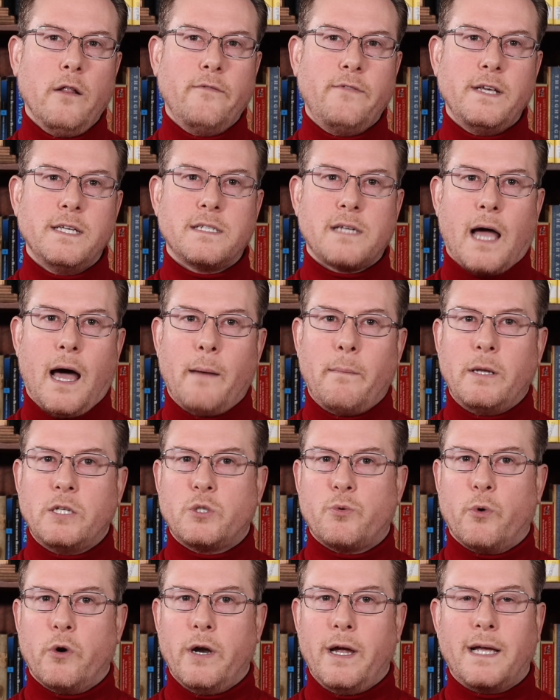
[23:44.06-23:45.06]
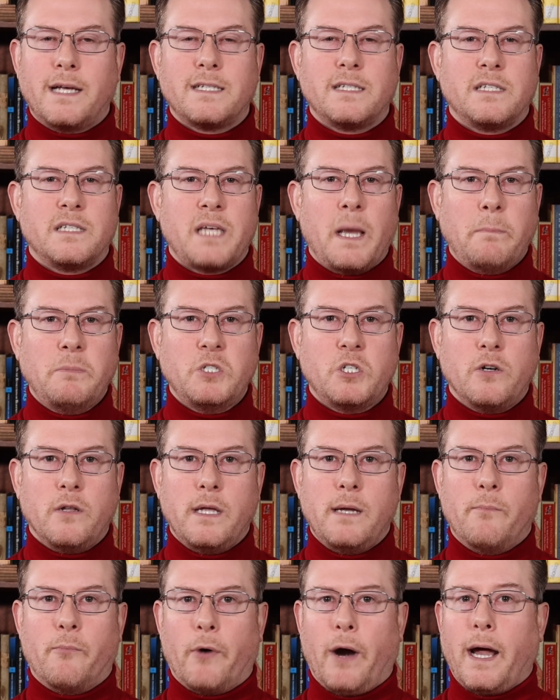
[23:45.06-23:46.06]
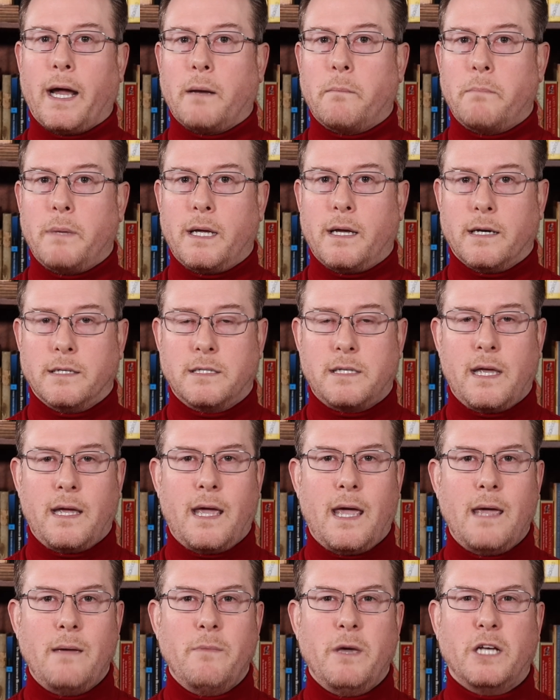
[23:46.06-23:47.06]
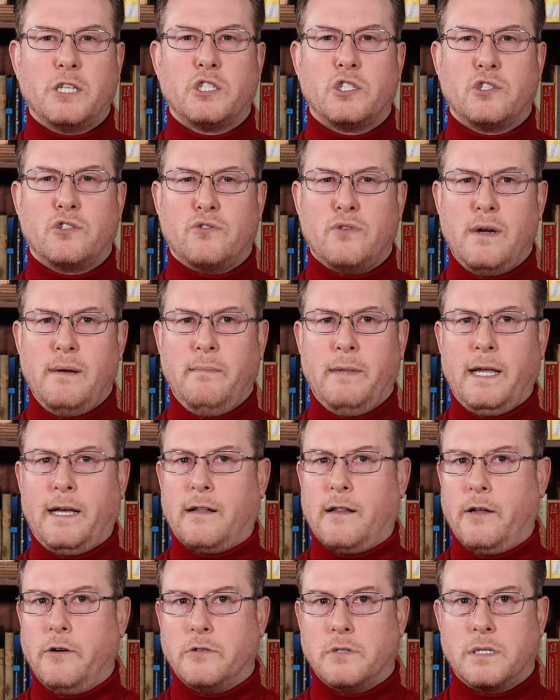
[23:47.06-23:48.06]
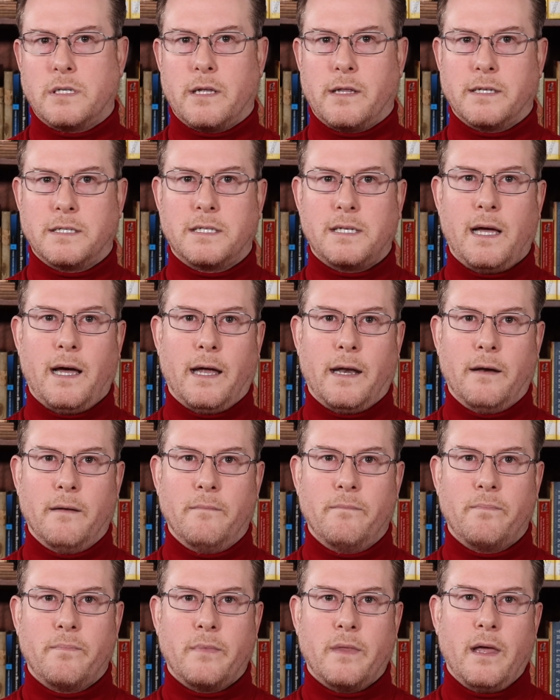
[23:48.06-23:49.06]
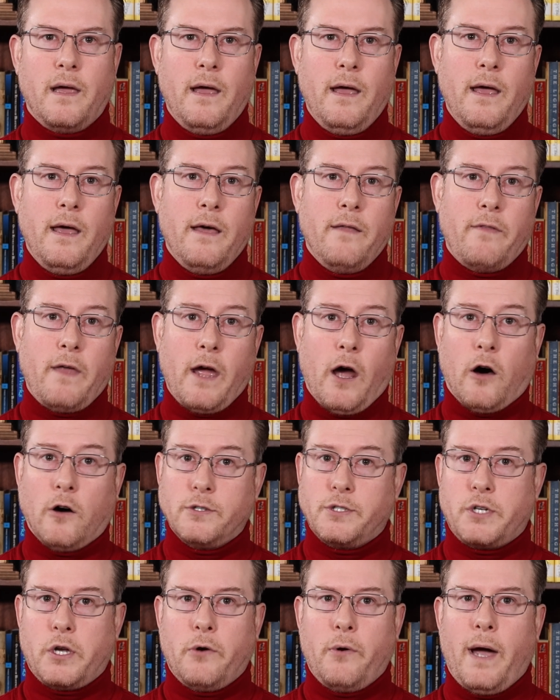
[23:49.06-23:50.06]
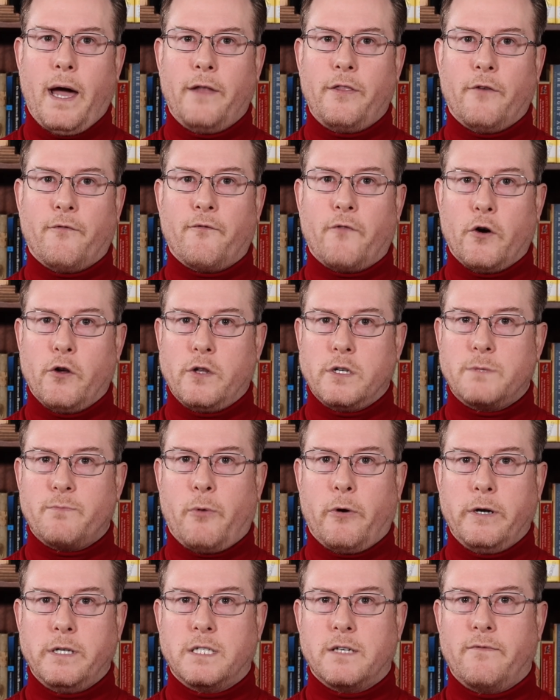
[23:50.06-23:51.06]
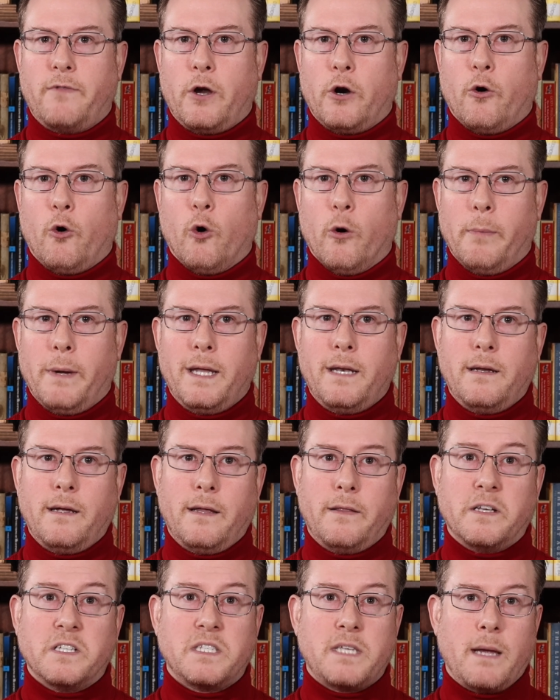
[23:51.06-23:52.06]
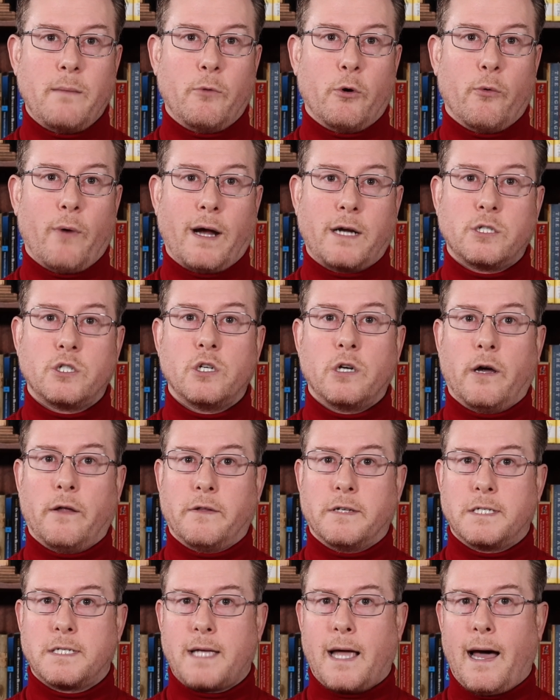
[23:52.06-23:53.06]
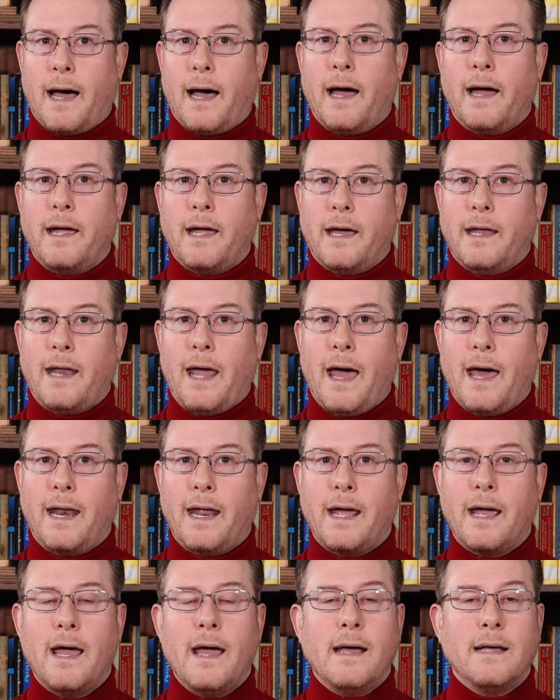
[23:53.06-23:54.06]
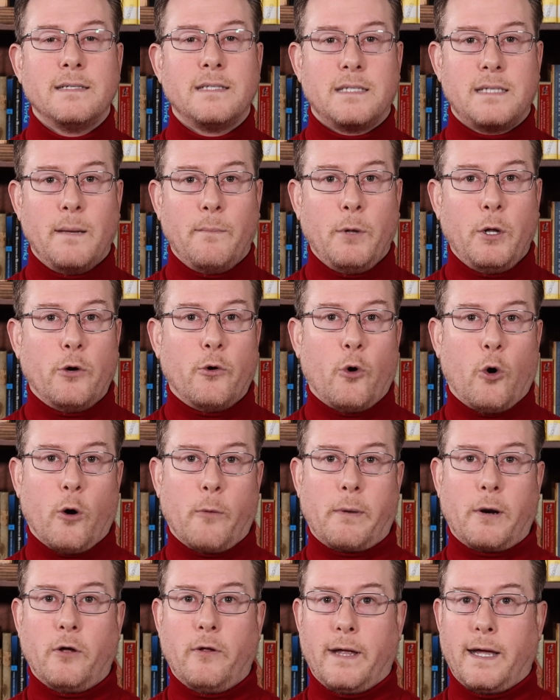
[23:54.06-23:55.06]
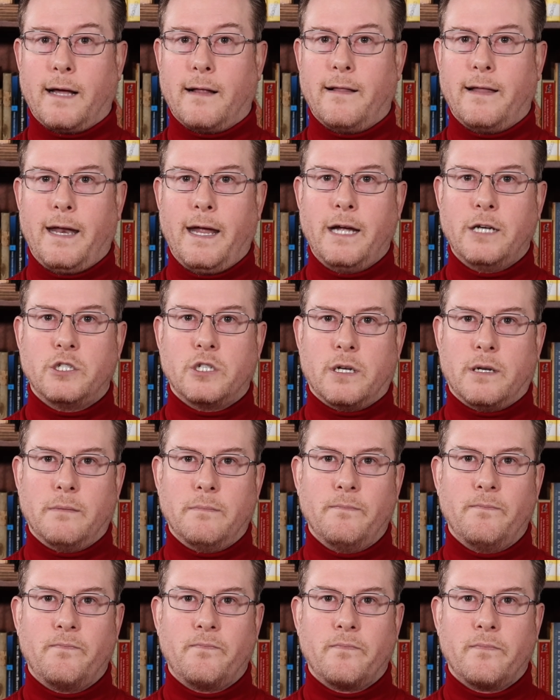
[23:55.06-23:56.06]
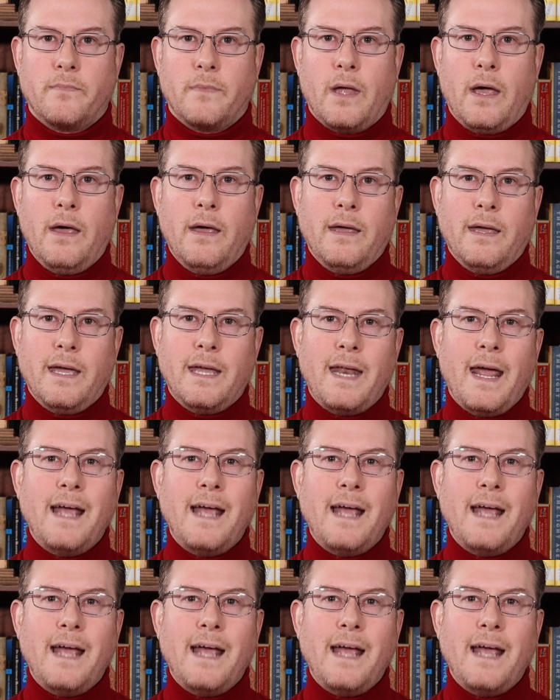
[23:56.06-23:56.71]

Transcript: of these comets were exceptionally bright because they came extremely close to the Sun. They also had the furthest points of their orbit in the same direction on the sky and had a similar orbital inclination. In